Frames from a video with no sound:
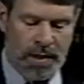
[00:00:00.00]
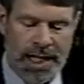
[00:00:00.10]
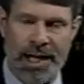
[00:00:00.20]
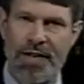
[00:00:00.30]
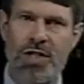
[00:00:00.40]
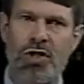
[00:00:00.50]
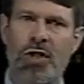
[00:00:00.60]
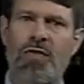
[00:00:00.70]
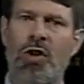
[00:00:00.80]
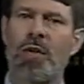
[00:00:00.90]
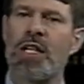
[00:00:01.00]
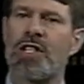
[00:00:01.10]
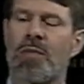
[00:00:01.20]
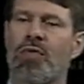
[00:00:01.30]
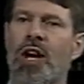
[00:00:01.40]
Now, this uniformity
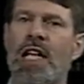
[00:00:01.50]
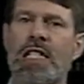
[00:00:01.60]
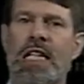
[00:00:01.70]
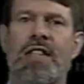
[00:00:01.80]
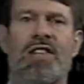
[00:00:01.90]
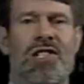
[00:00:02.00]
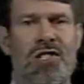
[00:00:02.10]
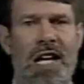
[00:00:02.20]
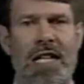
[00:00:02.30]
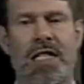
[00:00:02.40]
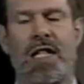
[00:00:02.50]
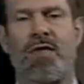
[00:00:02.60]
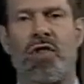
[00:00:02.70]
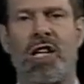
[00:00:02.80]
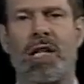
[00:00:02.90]
is surprising in the sense that
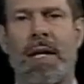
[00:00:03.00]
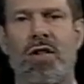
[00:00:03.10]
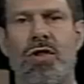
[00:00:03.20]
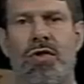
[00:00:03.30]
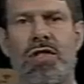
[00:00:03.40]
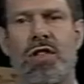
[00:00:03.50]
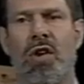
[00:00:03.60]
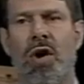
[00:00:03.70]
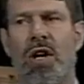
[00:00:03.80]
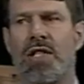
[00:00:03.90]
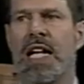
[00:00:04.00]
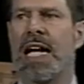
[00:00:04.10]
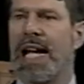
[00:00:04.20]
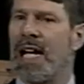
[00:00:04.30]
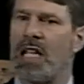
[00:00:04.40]
if you think about Newton's laws,
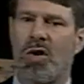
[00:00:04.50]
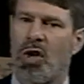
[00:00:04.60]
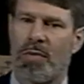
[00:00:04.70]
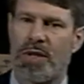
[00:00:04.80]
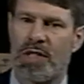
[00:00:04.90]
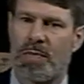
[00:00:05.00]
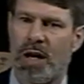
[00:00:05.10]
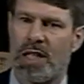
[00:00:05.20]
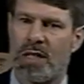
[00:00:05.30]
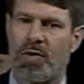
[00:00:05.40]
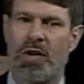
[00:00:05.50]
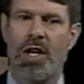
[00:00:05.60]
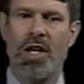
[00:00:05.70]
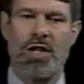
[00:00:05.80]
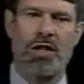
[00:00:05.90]
any orbit is possible.
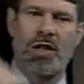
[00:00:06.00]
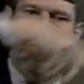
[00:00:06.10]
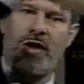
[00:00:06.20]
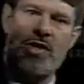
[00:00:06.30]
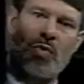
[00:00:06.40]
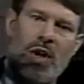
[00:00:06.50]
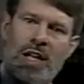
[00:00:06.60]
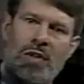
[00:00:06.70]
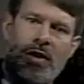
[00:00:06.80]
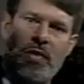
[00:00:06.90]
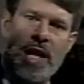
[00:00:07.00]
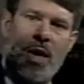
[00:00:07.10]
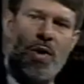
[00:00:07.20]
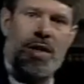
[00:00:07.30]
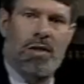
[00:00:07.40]
You can go this way, you can go
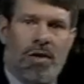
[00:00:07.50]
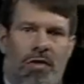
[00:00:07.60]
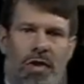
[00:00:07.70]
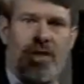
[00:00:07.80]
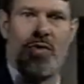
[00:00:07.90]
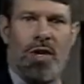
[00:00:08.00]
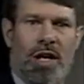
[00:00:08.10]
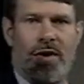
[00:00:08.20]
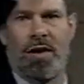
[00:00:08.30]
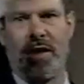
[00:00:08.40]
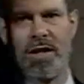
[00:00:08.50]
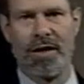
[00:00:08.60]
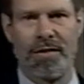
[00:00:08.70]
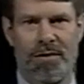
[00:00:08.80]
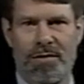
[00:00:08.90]
that way, you can go this way, or
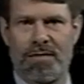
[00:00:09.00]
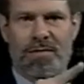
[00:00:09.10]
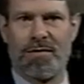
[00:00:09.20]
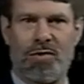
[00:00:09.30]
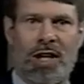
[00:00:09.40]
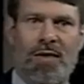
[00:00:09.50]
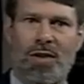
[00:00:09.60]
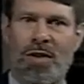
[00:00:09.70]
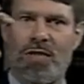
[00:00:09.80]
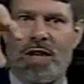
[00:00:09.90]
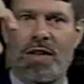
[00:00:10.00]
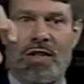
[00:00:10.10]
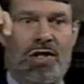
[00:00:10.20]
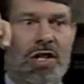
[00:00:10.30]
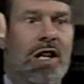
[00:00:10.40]
whatever. If you've got
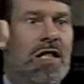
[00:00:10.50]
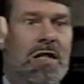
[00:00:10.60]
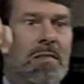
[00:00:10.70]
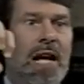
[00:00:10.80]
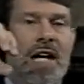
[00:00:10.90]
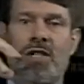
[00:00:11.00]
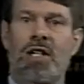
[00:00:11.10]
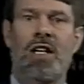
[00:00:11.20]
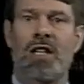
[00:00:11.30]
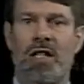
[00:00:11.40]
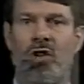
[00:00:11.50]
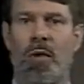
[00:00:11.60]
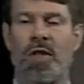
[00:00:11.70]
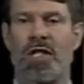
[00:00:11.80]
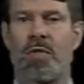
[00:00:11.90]
the Sun as a mass, the
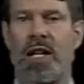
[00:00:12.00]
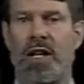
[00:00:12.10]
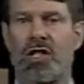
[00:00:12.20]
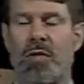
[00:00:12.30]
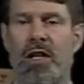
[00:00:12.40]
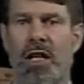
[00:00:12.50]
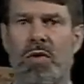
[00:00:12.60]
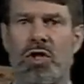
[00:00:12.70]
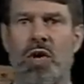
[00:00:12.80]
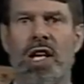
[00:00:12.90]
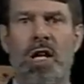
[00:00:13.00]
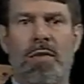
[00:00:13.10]
orbits of the planets could be any which way.